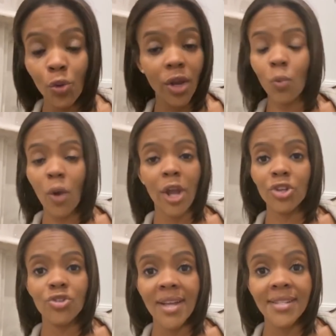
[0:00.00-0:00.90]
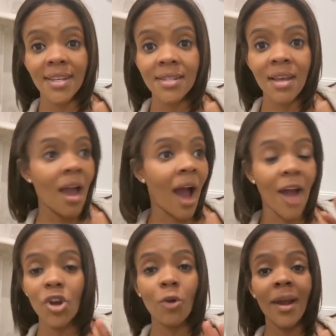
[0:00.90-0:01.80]
You can wear your dresses.
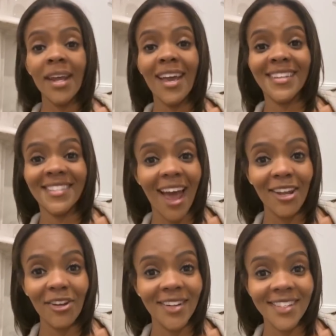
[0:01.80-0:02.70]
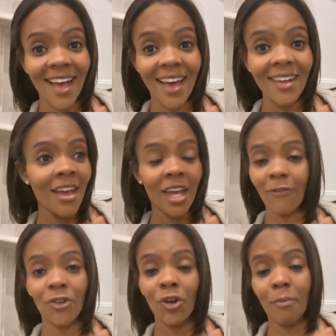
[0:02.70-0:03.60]
Uh, nobody has sat here and said,
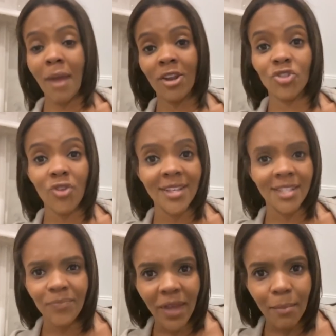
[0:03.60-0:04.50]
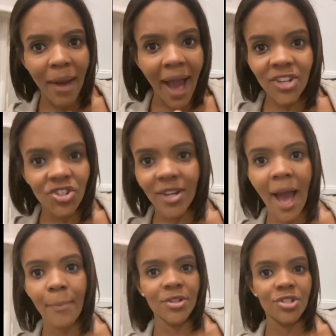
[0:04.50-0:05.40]
if you're a man in dress, something bad should
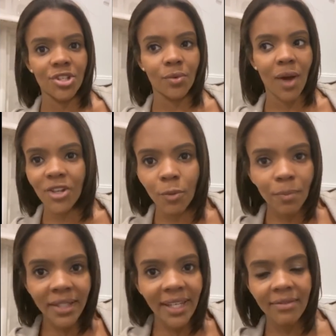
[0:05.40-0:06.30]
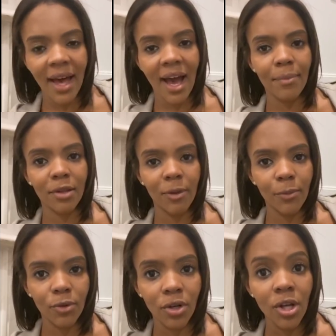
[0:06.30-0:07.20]
happen to you. I don't believe that. I believe
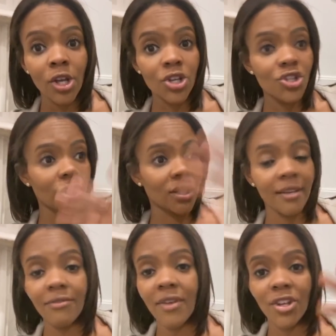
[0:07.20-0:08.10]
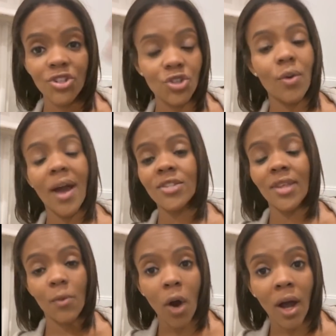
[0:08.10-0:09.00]
people should live and do as
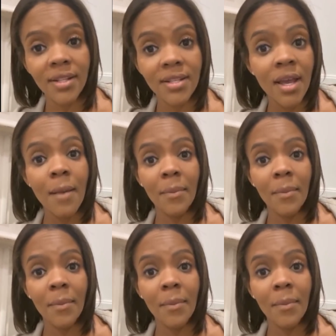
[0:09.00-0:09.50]
they want.